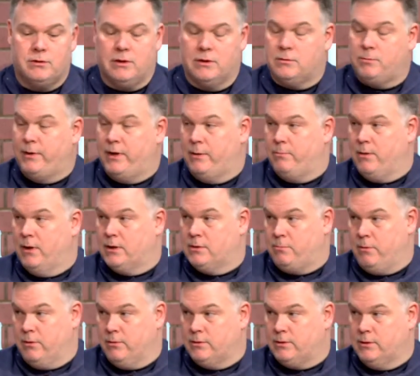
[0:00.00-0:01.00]
as
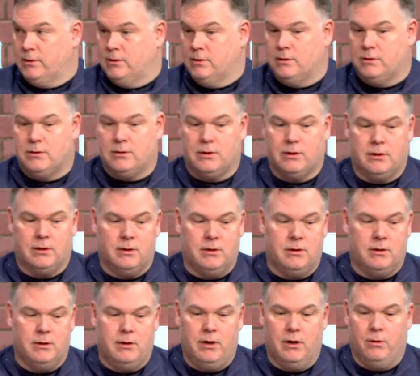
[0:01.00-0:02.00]
persons,
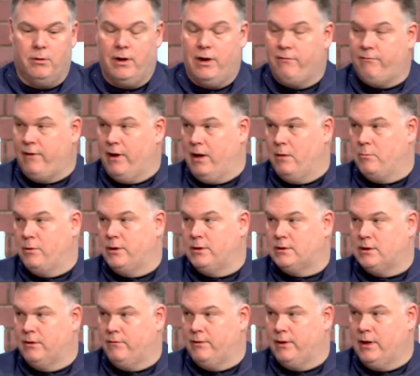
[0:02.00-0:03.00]
and and their families
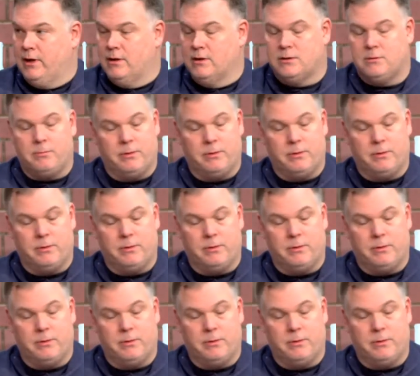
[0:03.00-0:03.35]
and everything else,